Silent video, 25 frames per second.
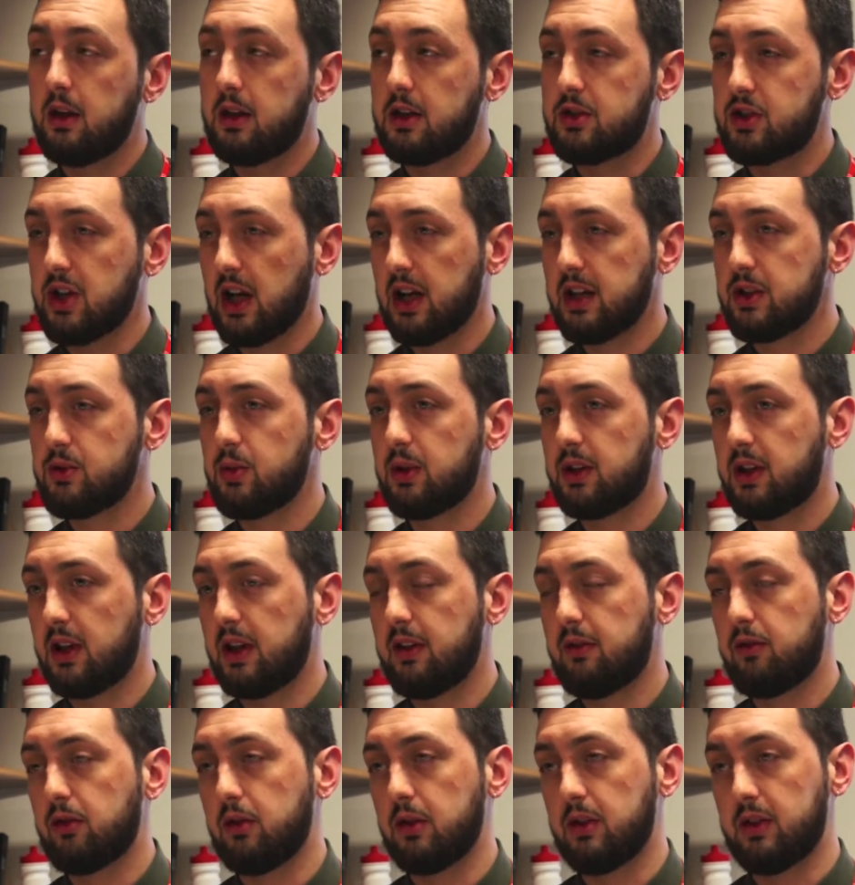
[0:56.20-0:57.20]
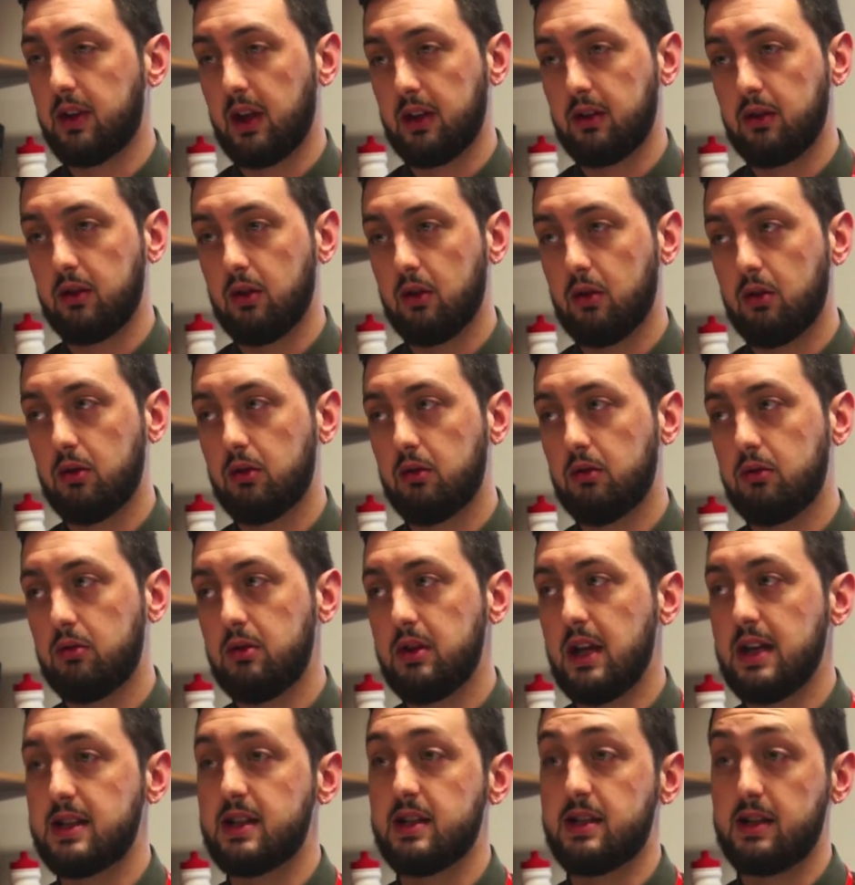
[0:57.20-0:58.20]
The challenge with Deliveroo is that's not
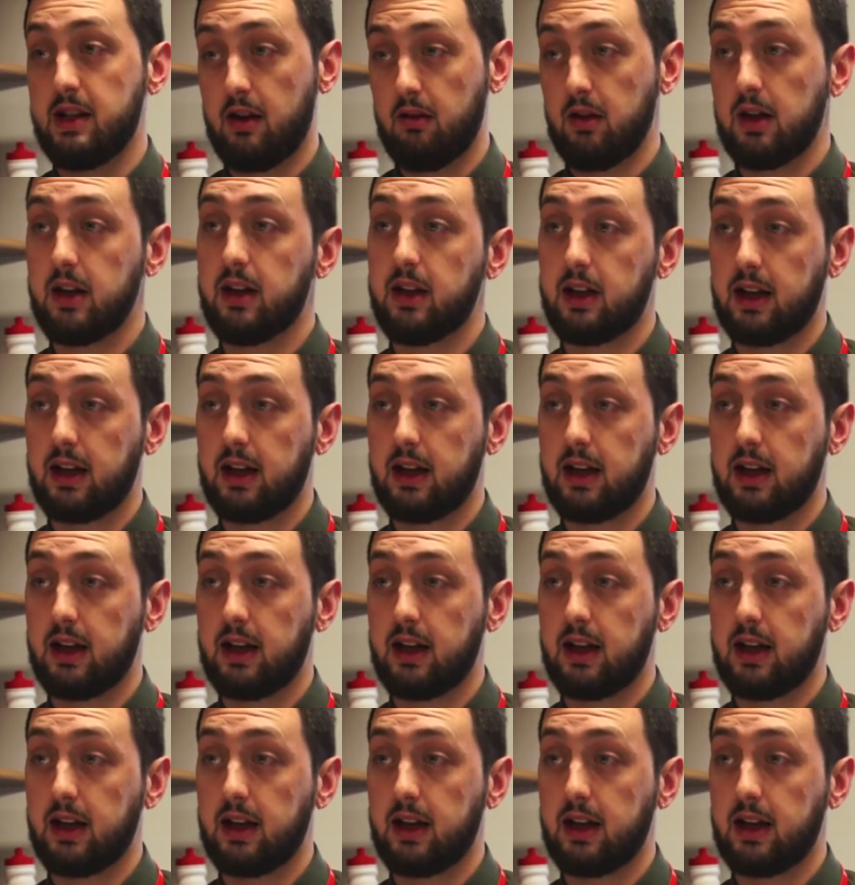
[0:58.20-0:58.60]
necessarily